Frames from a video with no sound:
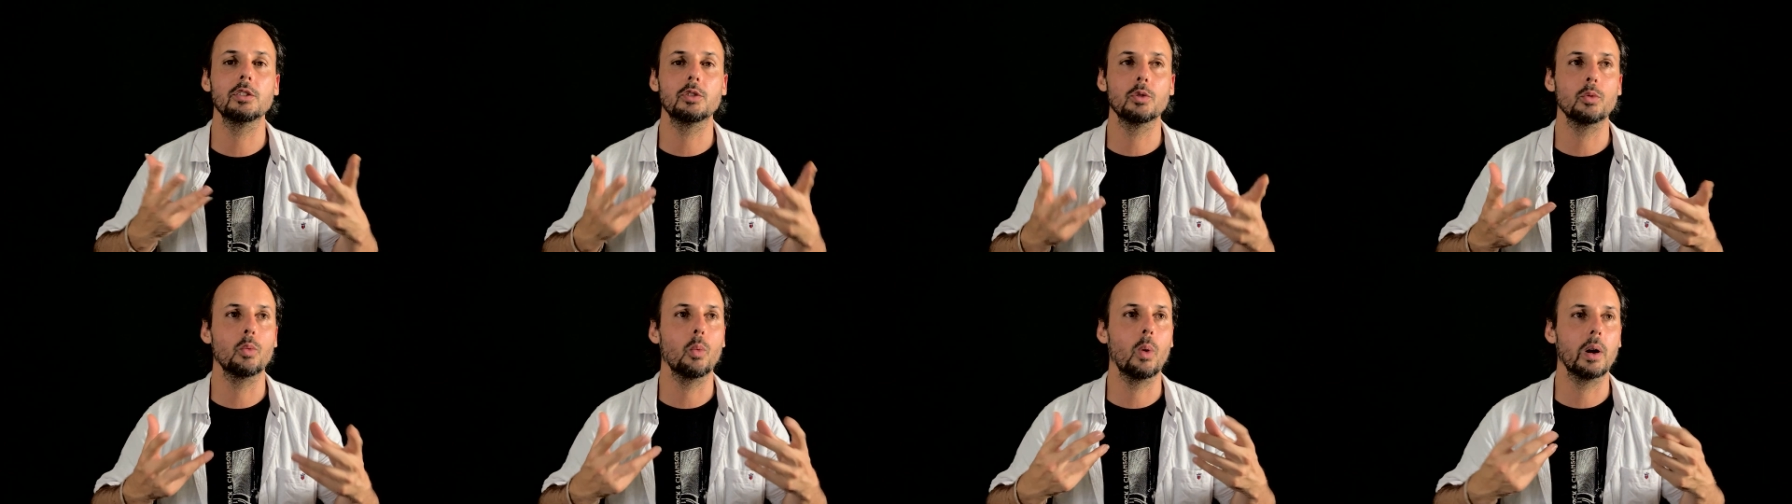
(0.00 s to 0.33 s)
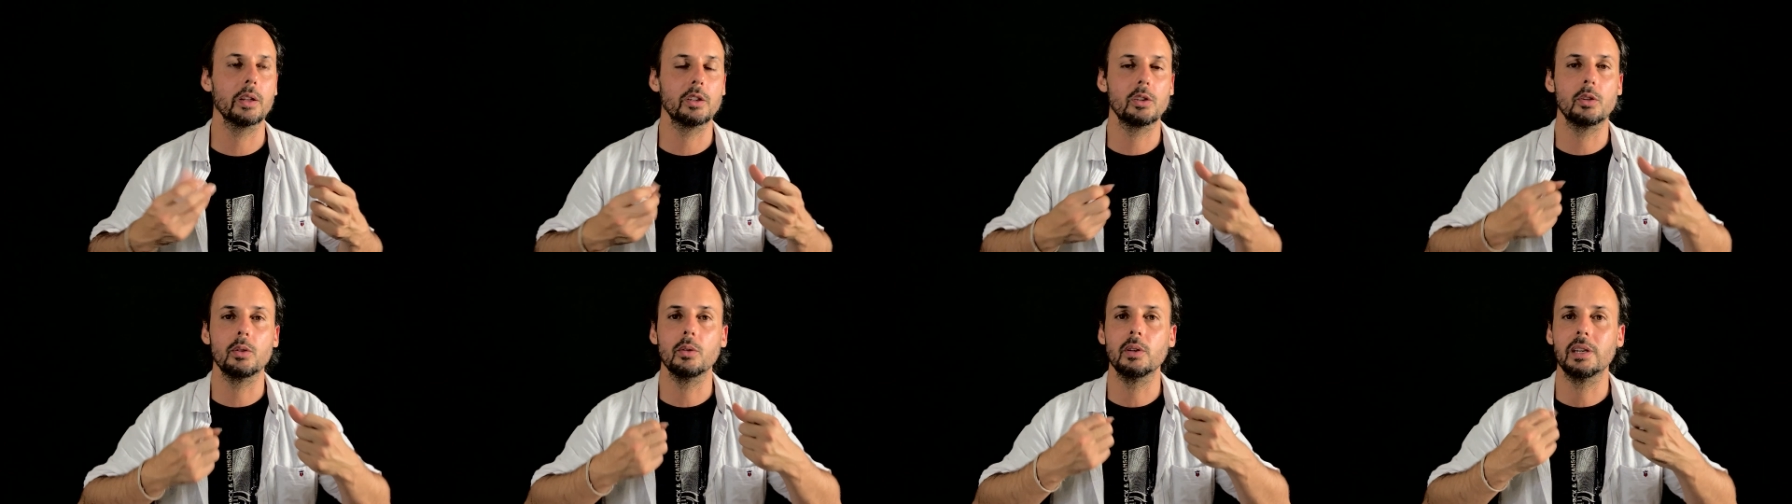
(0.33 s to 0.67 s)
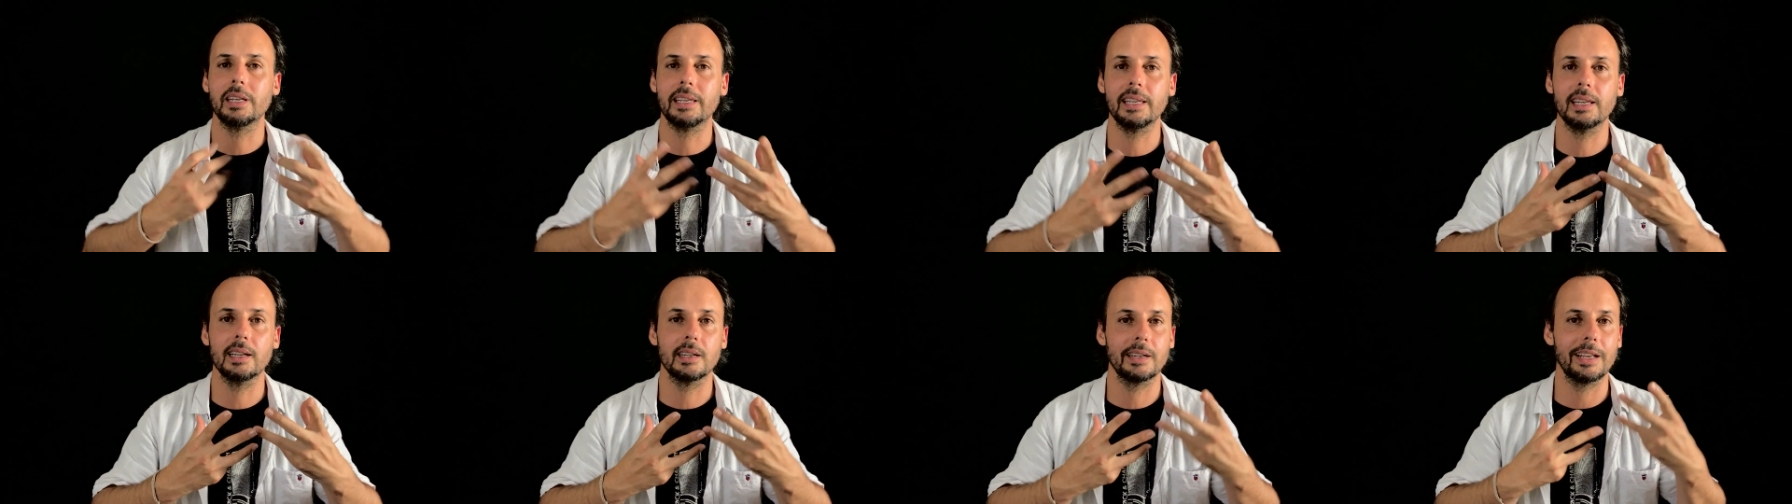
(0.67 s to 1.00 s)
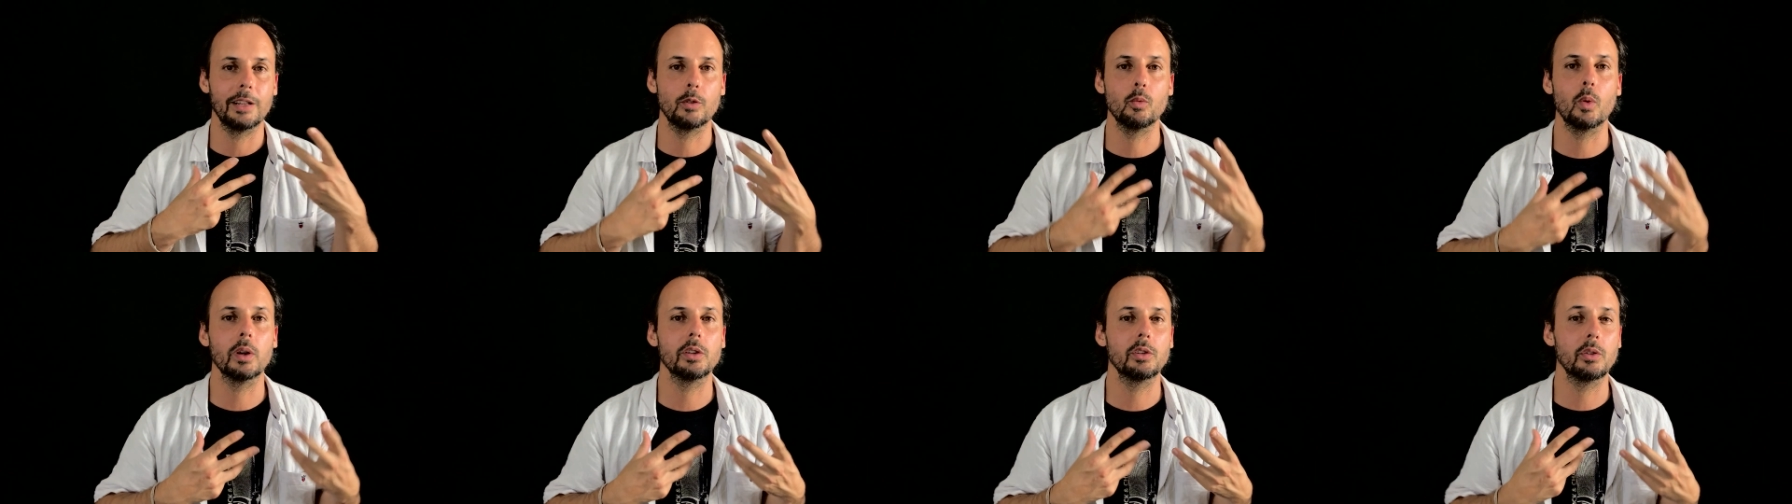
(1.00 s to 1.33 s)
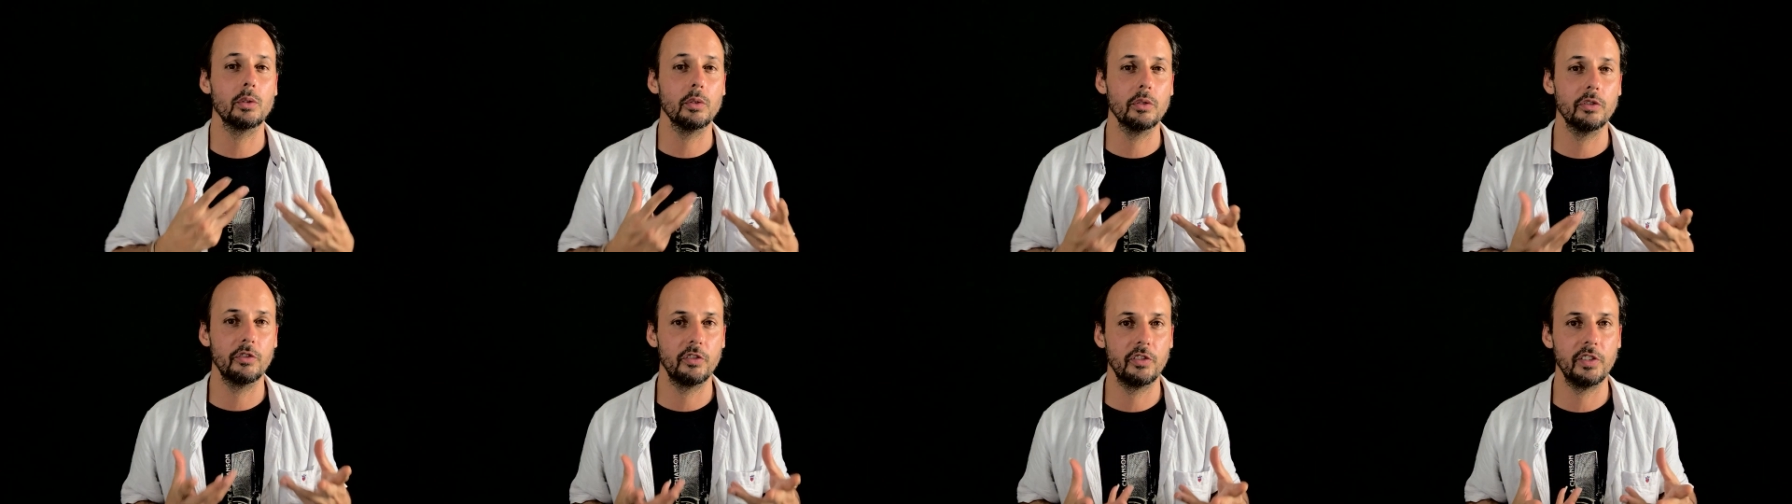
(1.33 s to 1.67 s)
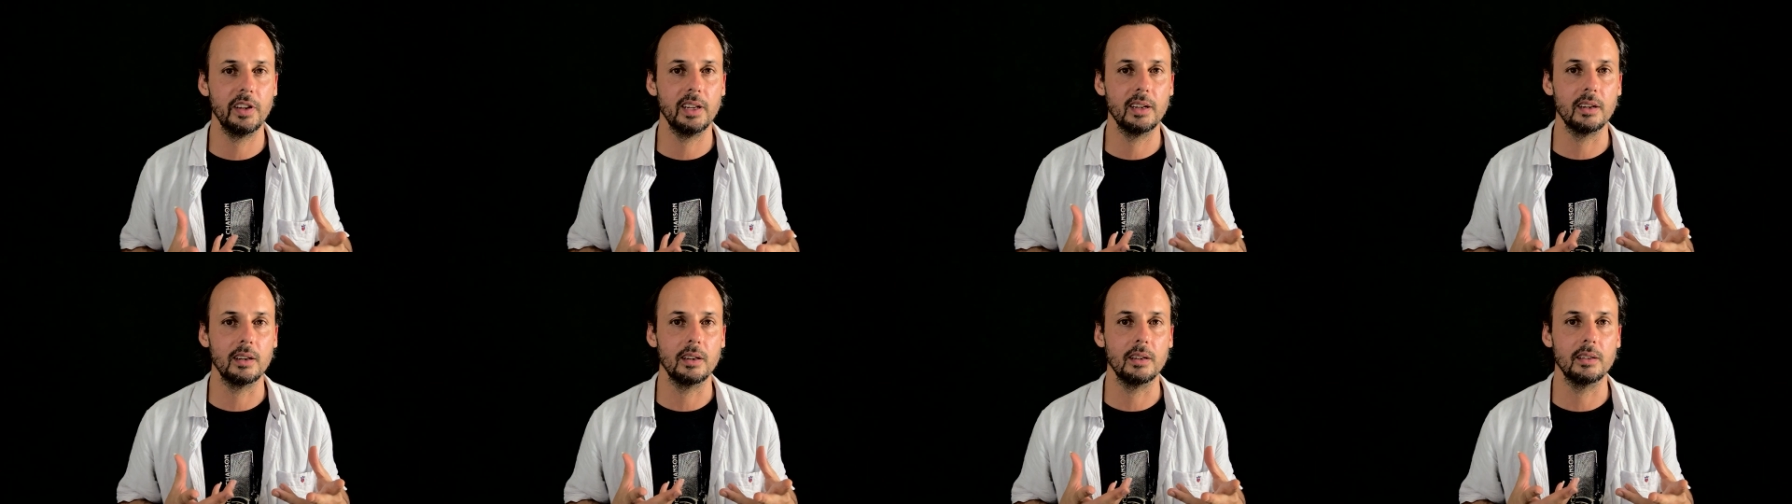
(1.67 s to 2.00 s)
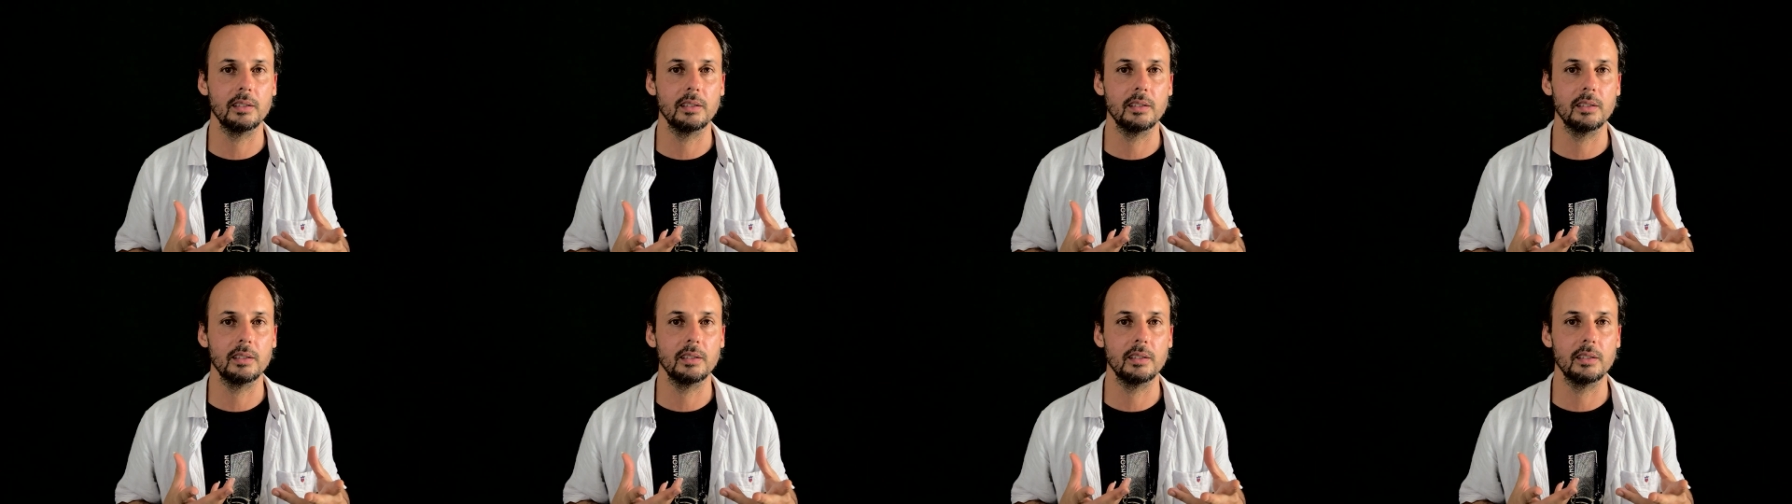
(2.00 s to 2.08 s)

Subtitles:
to what you hear and what you feel.